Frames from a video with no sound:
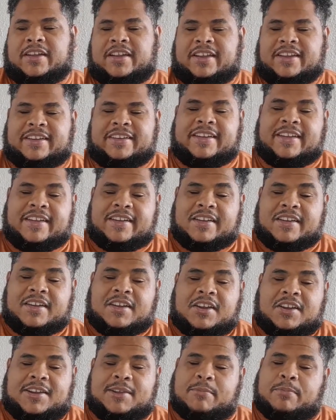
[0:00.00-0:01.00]
and
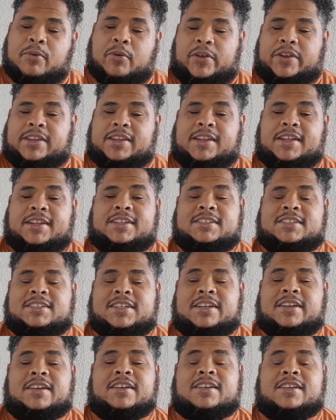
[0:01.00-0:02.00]
the boy thinks
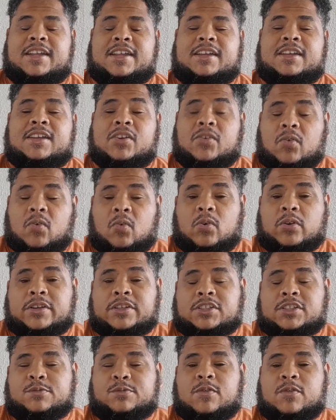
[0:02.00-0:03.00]
they are taking
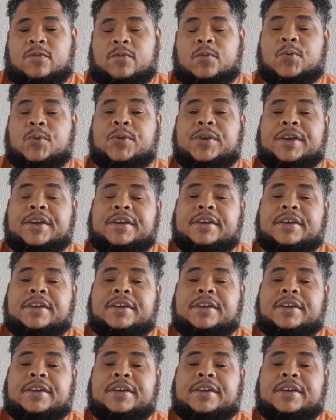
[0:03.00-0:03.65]
orders for food.